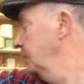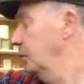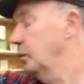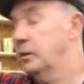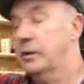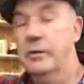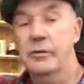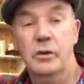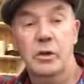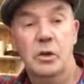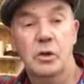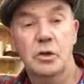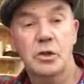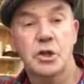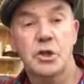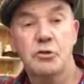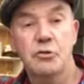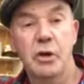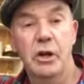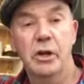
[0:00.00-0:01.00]
And give it a good
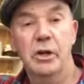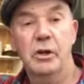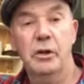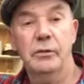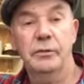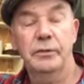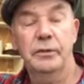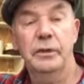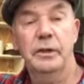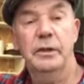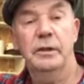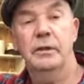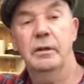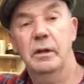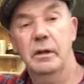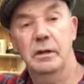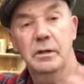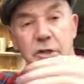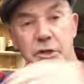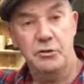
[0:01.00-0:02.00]
straining off and
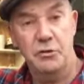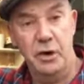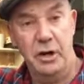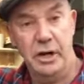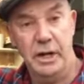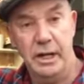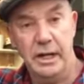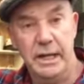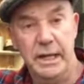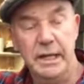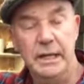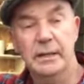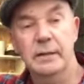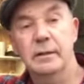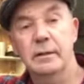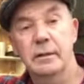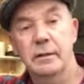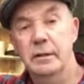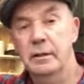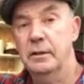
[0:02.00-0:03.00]
strain it again
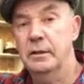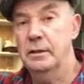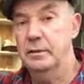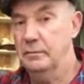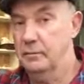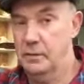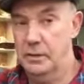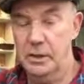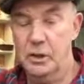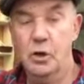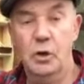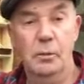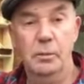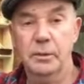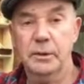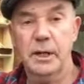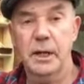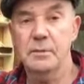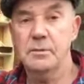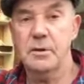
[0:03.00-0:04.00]
a couple
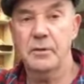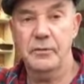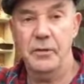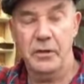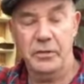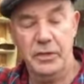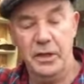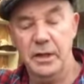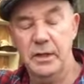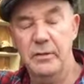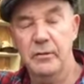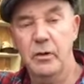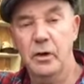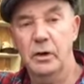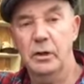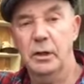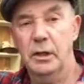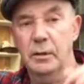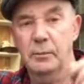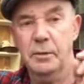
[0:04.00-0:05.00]
of times. If you think you've
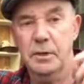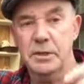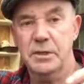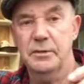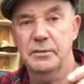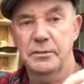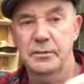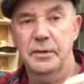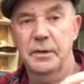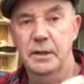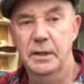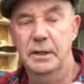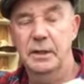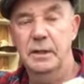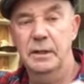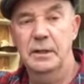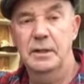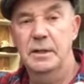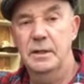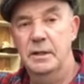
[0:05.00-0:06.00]
got little bits of
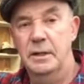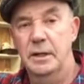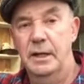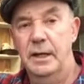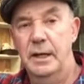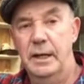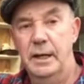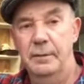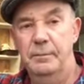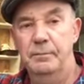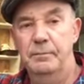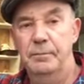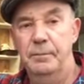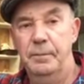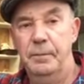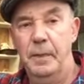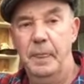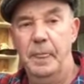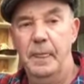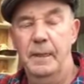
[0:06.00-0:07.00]

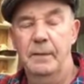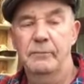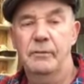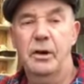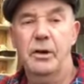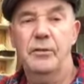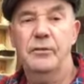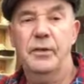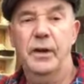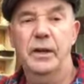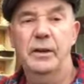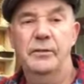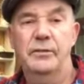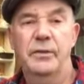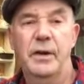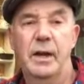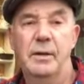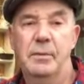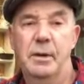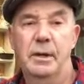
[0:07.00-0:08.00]
very fine
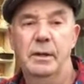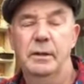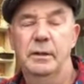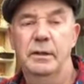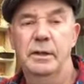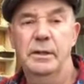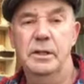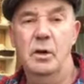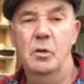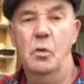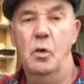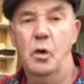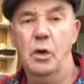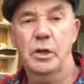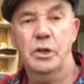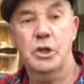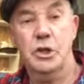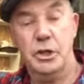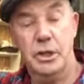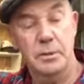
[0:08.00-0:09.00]
fibre in your water,
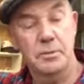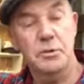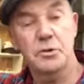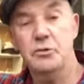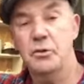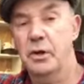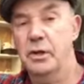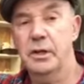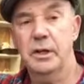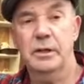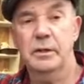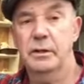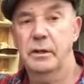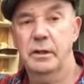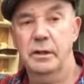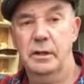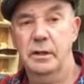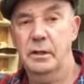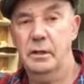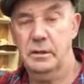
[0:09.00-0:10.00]
just keep straining it,
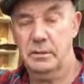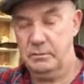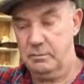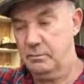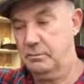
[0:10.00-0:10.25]
and it'll